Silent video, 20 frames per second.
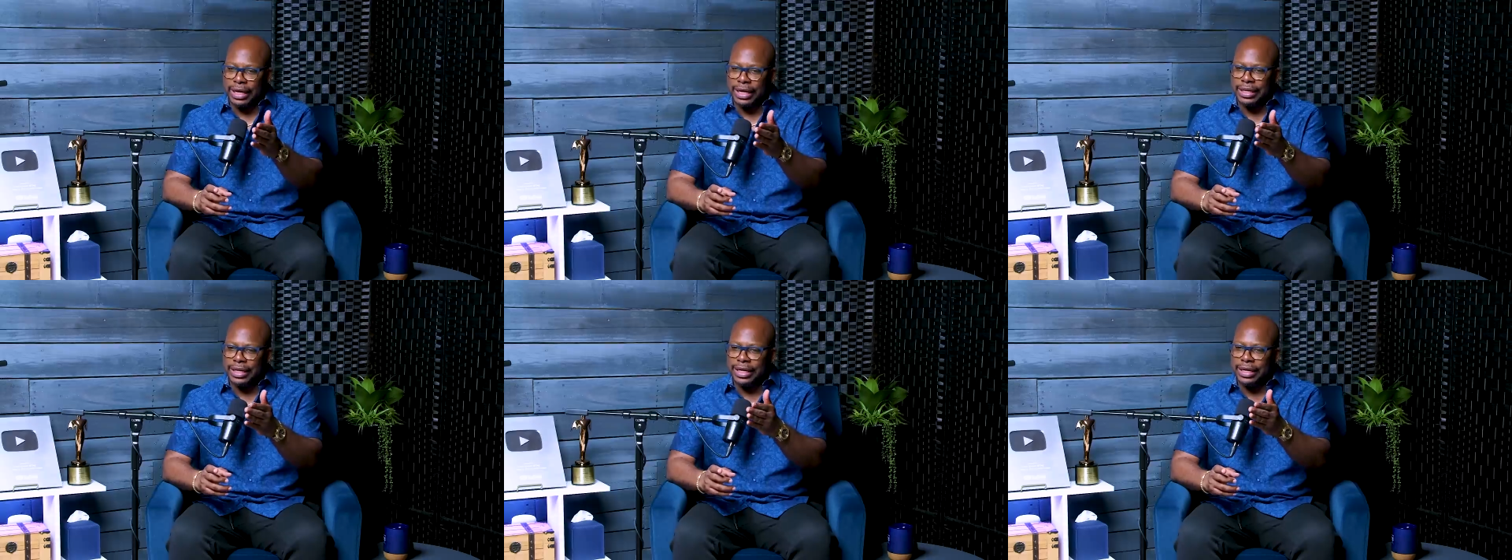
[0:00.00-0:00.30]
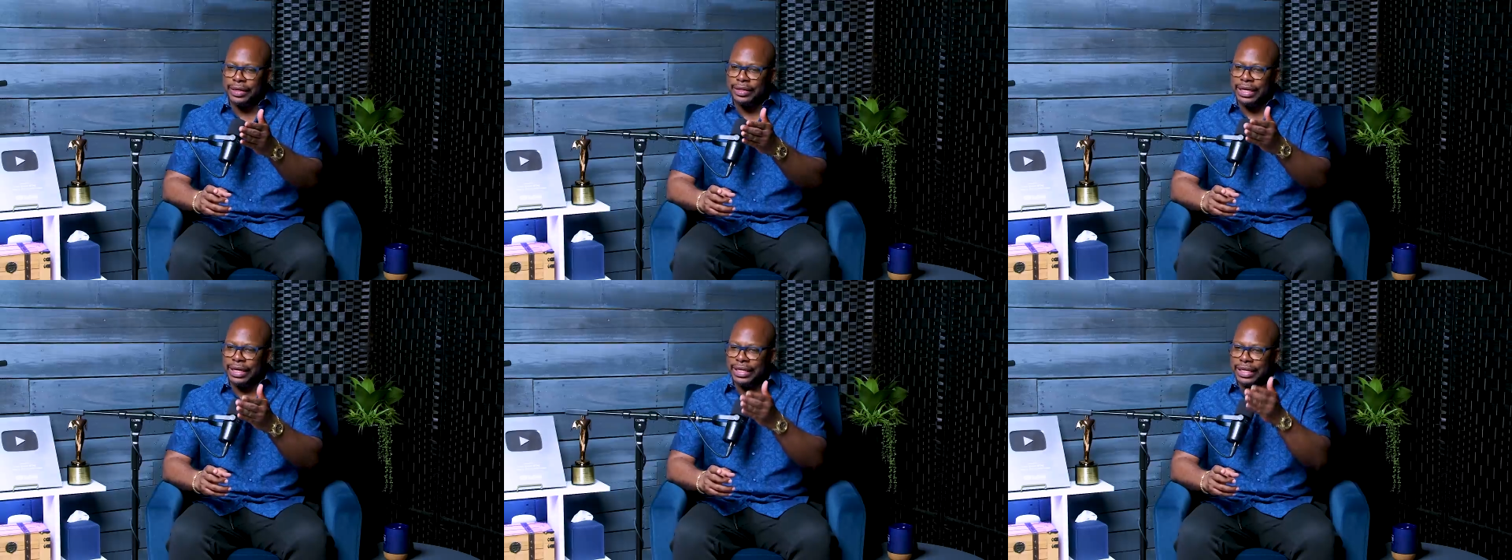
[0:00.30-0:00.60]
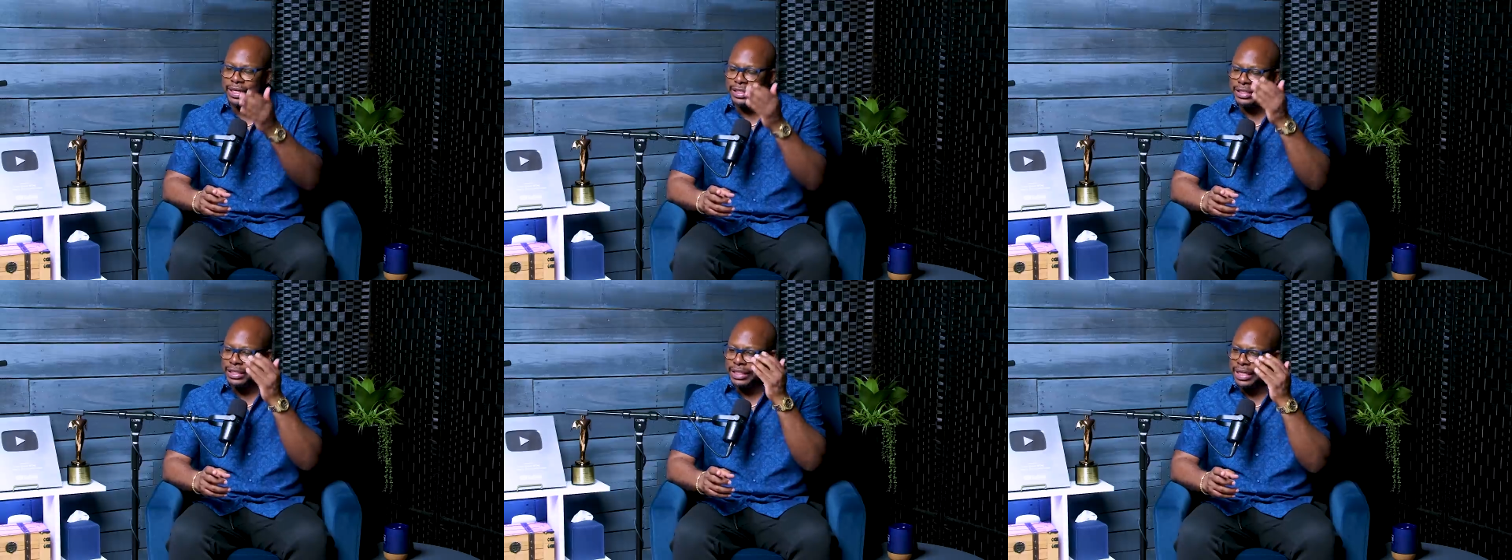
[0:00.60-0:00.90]
working then, towards
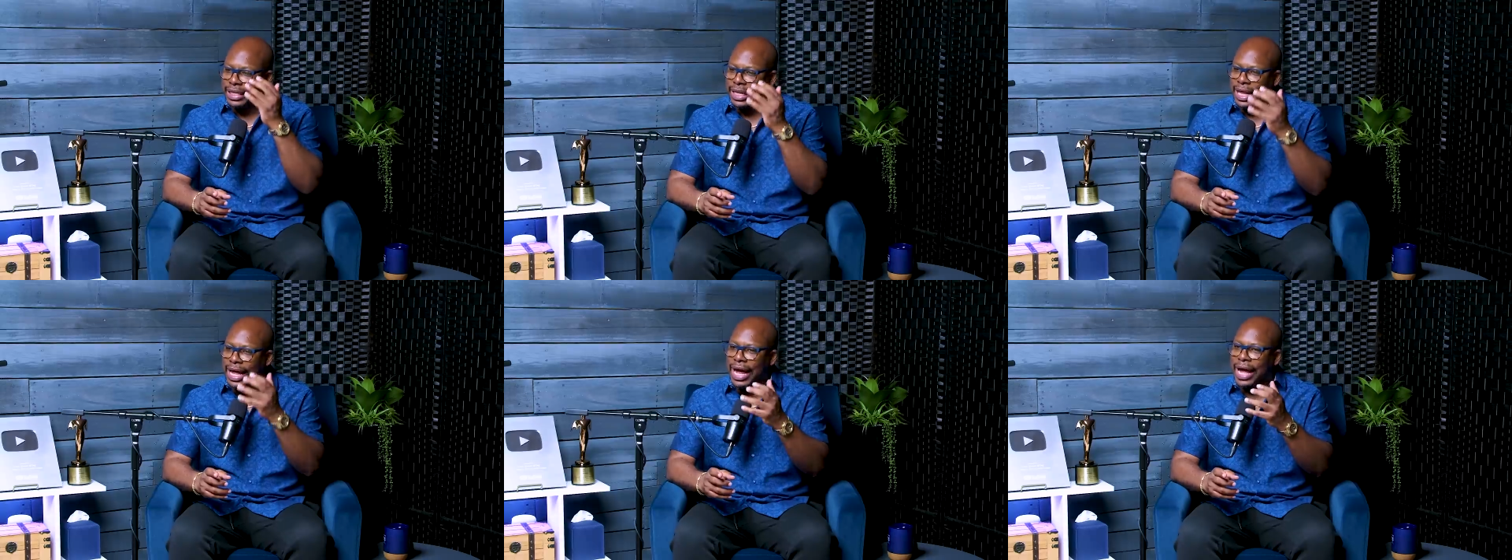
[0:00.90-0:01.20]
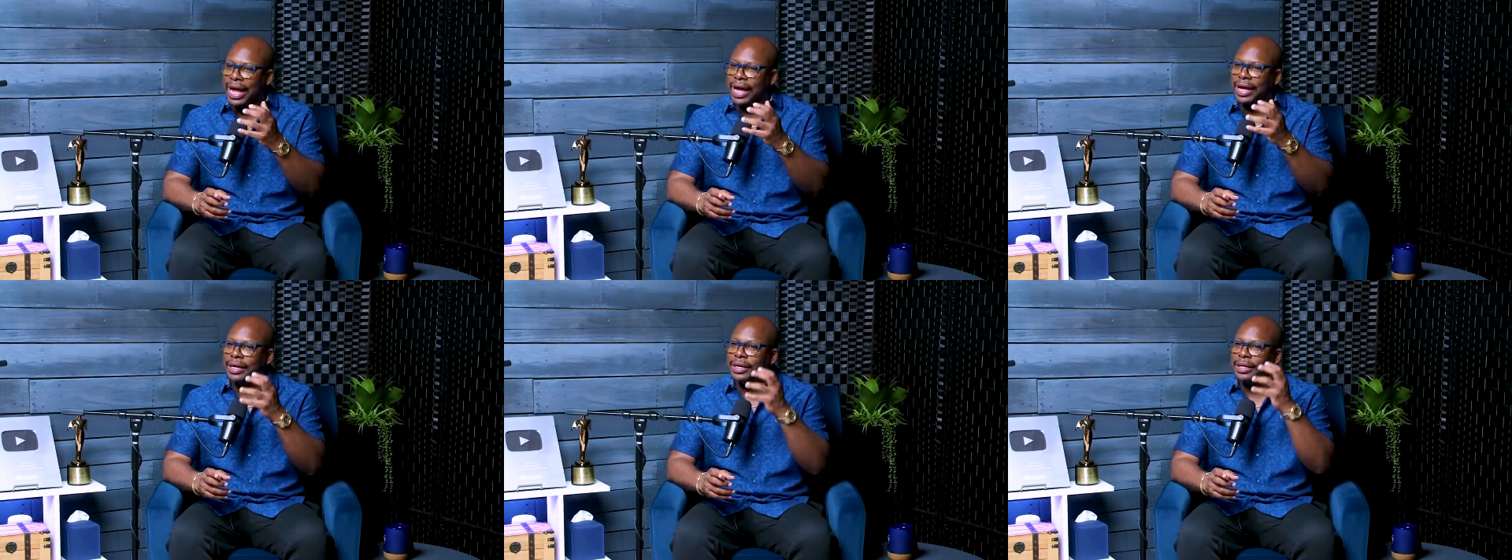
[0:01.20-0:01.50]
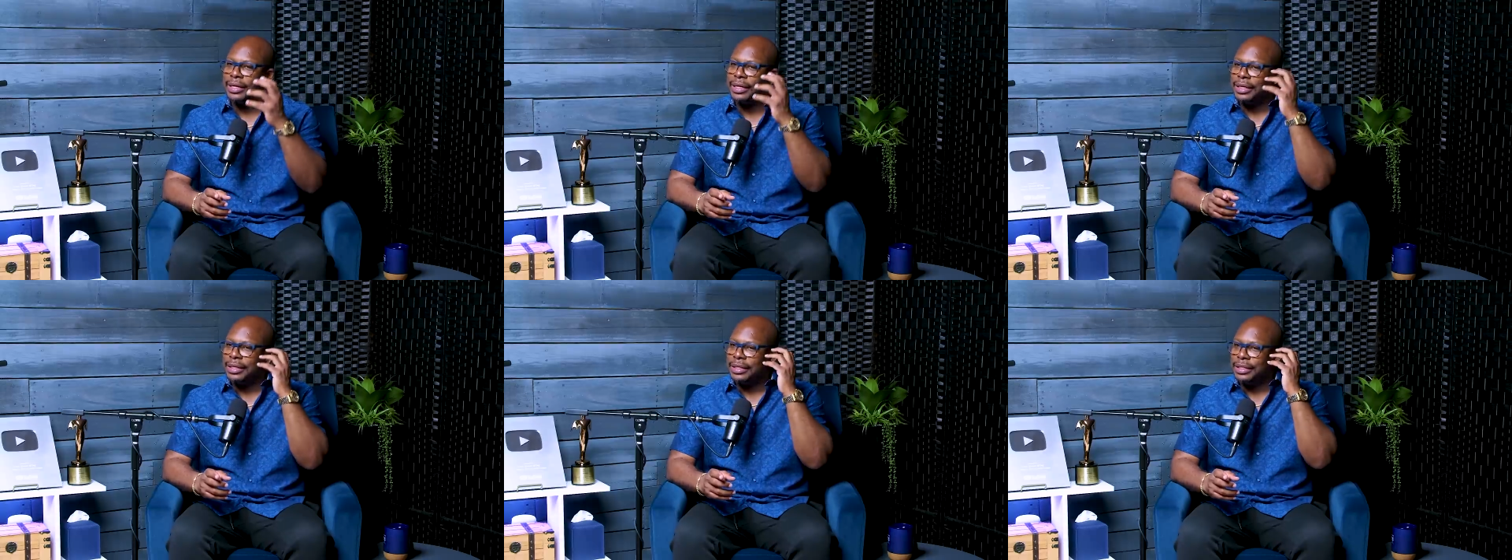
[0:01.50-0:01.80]
and that, July, and
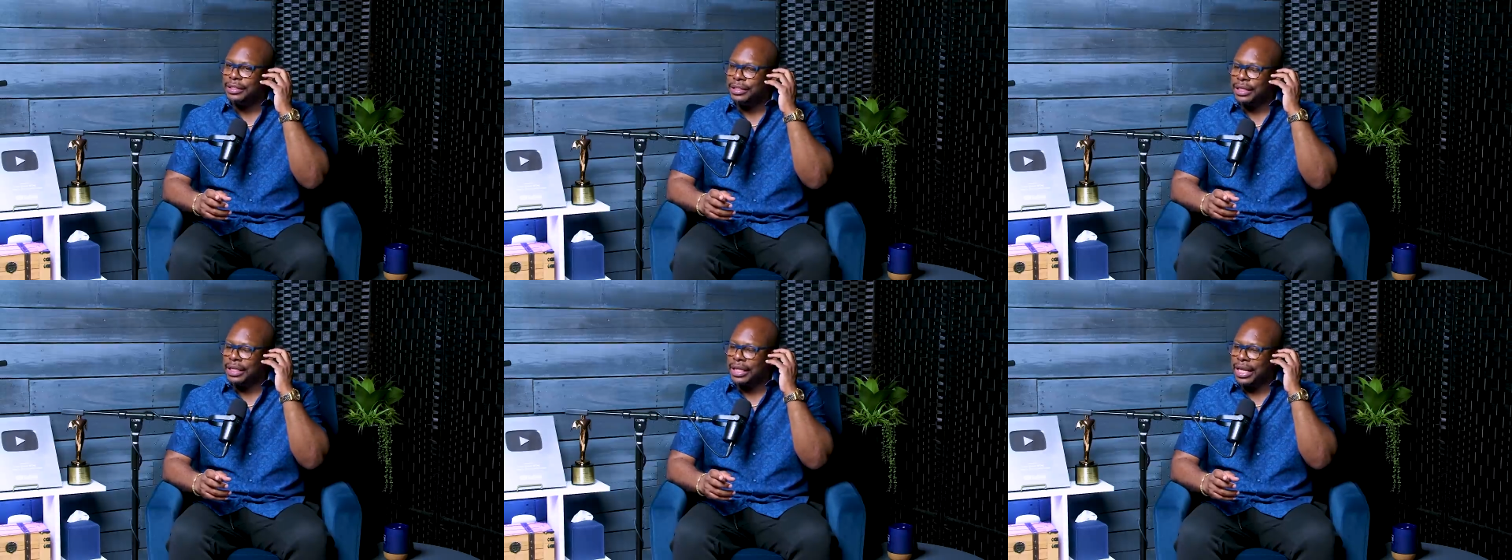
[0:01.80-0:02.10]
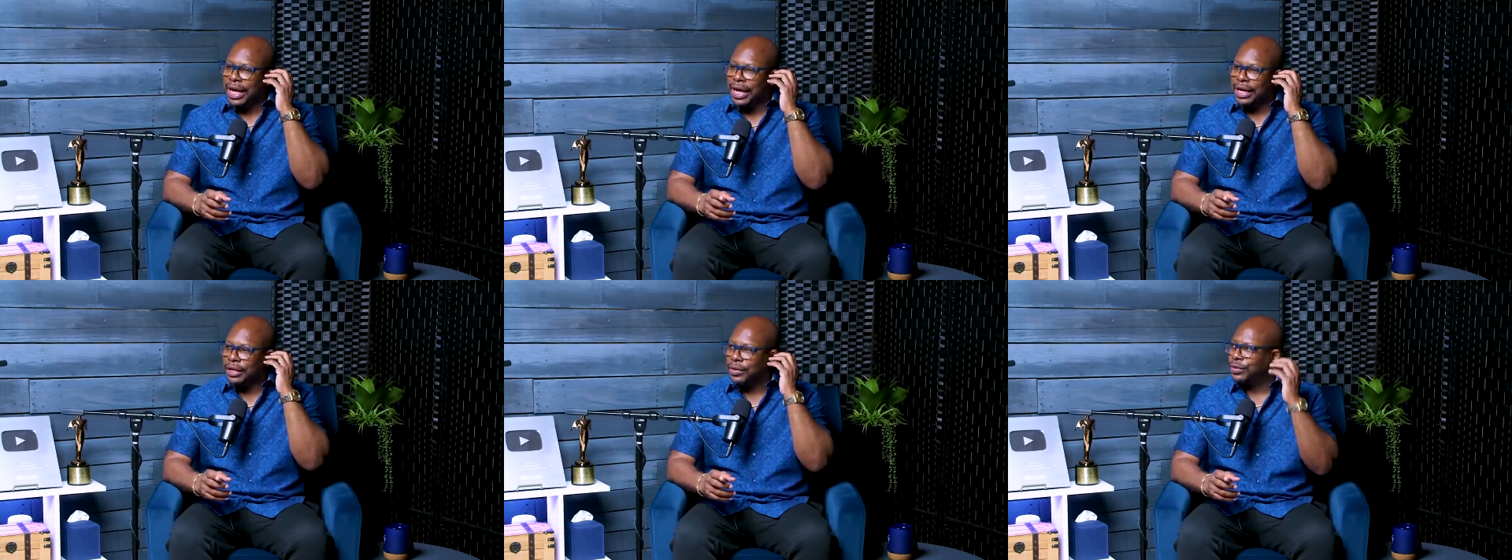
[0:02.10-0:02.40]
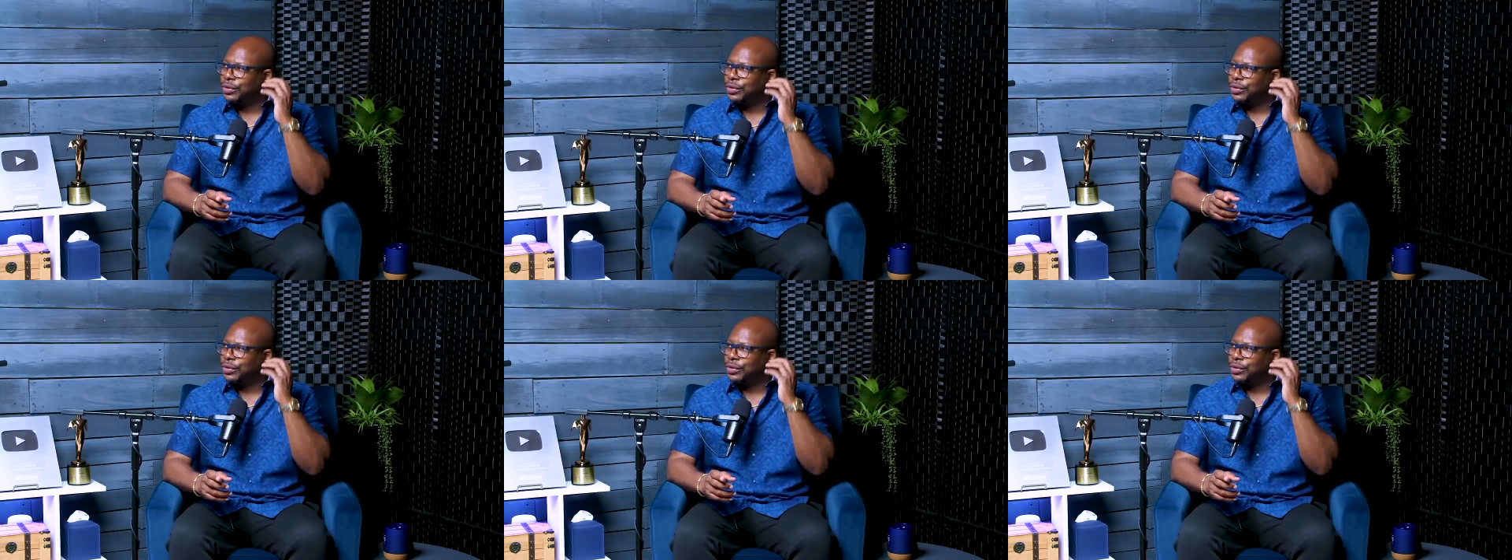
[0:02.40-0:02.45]
then she, July, you